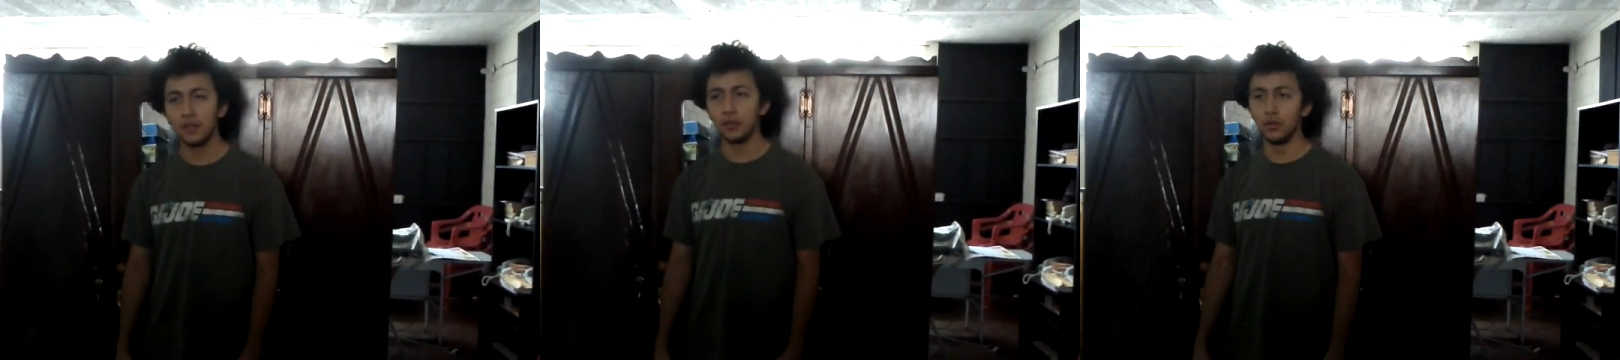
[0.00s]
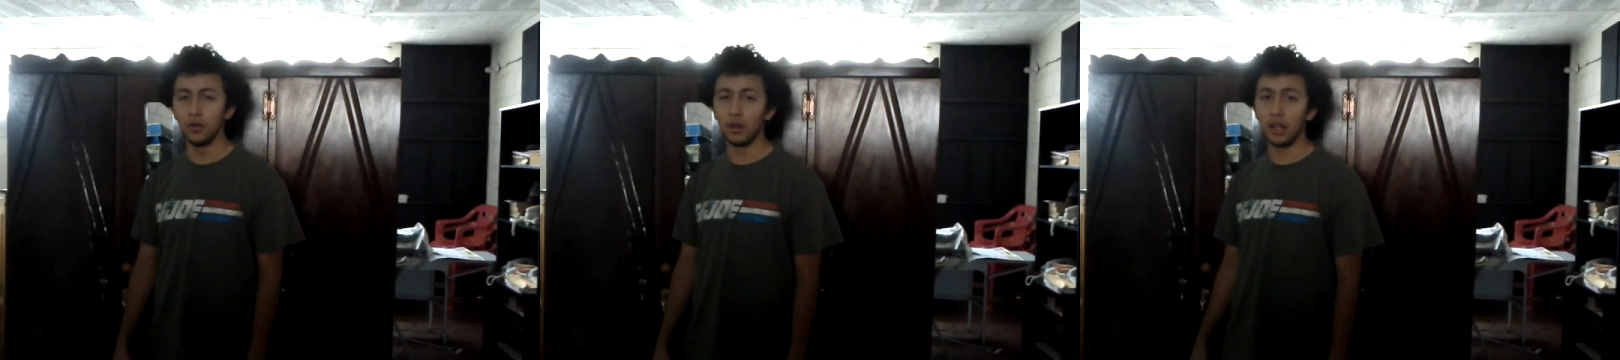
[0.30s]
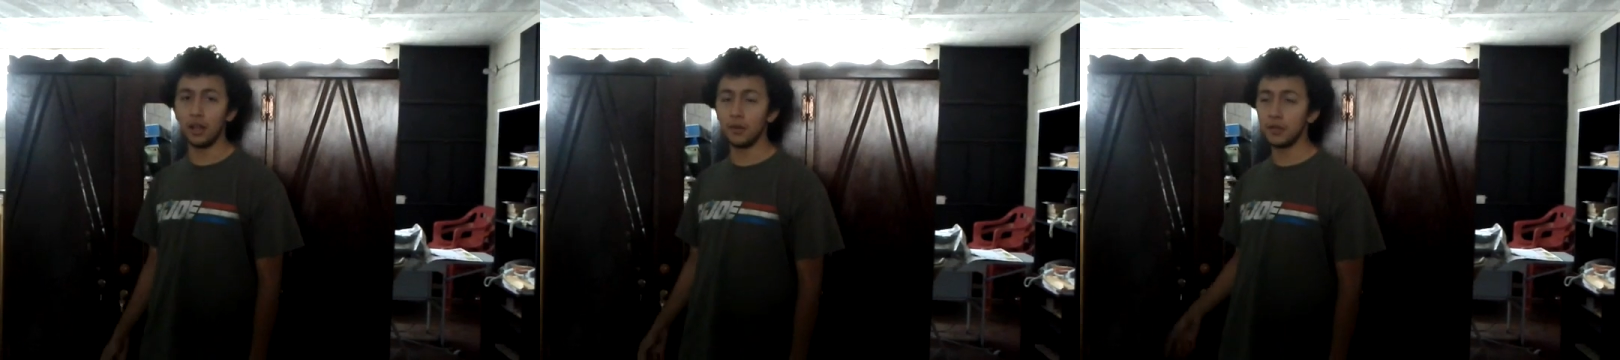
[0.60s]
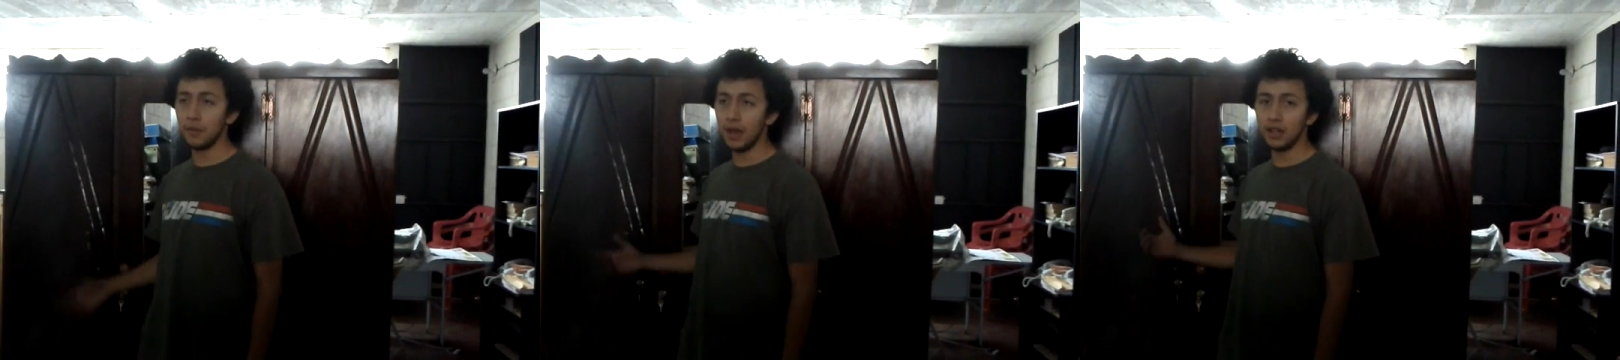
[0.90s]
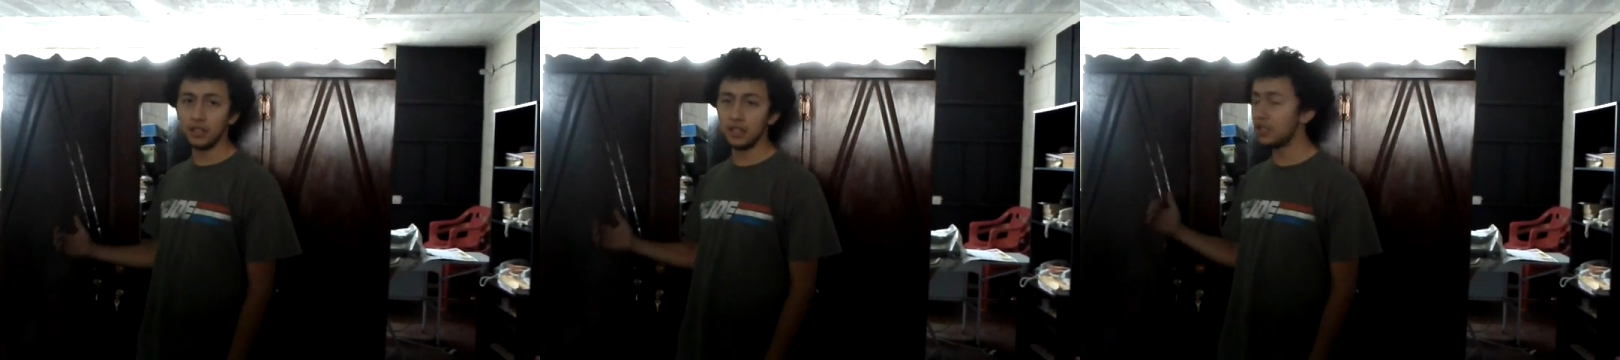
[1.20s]
to light up some
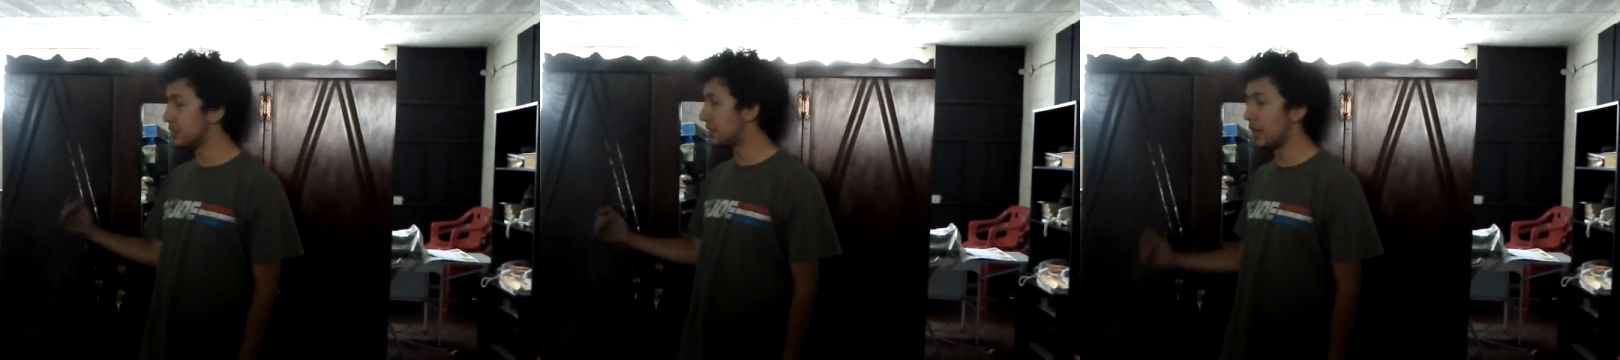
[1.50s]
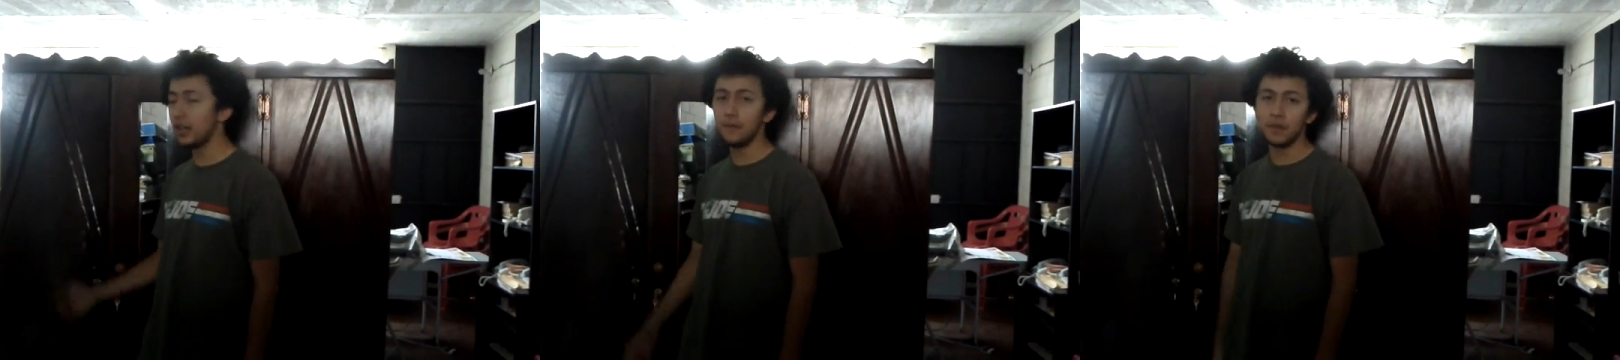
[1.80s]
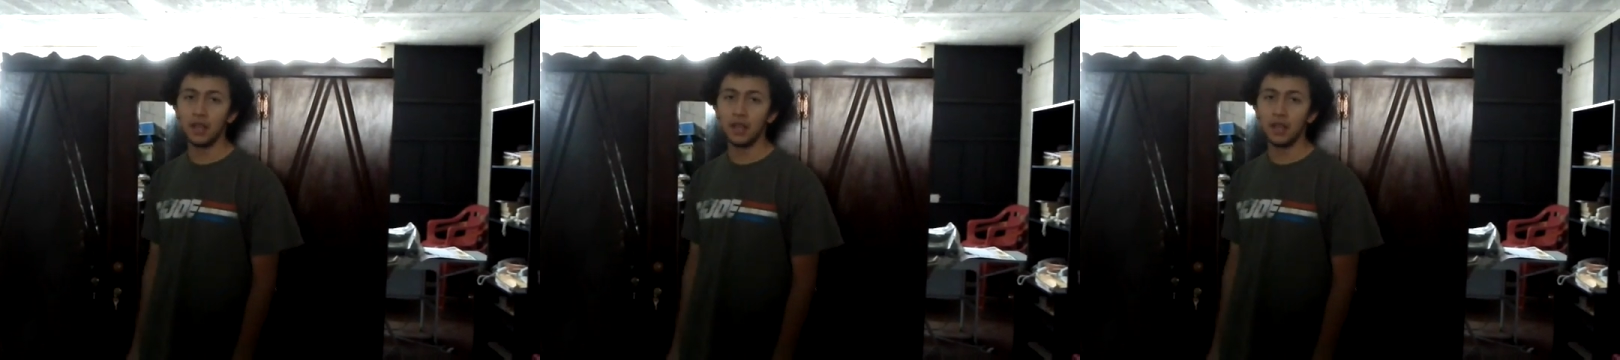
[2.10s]
LEDs inside,